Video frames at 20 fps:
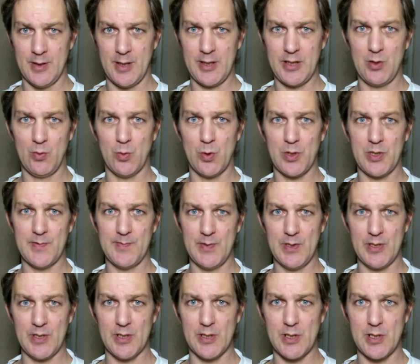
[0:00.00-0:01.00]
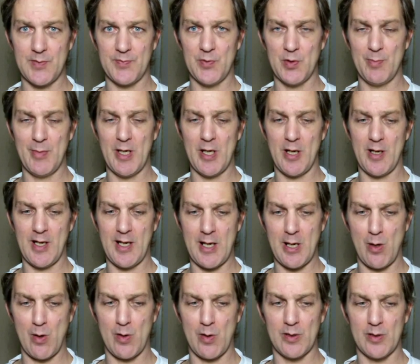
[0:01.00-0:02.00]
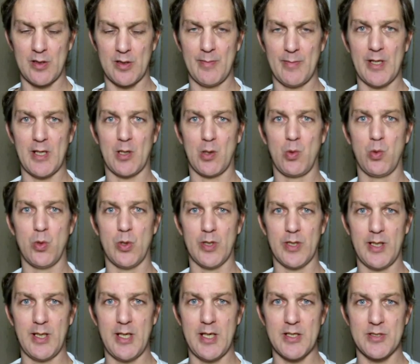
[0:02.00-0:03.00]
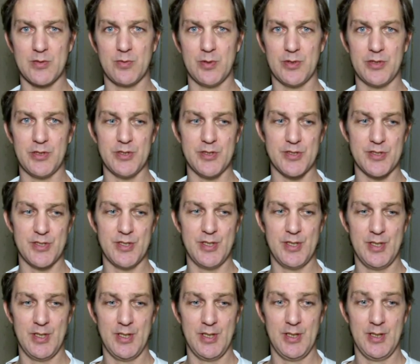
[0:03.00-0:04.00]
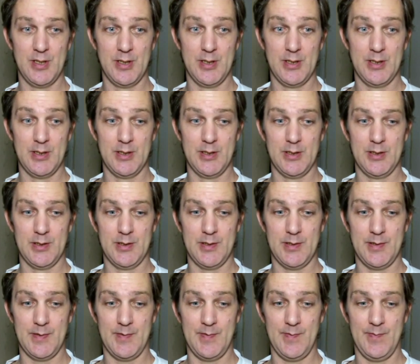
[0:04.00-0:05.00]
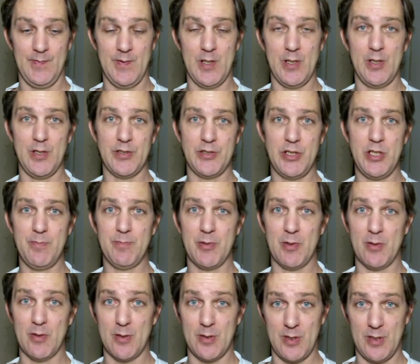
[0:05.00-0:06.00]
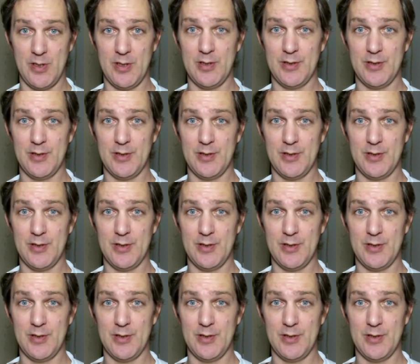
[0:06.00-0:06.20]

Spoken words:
I can work it very hard for about an hour on about a quart of gas, which is very cheap to run.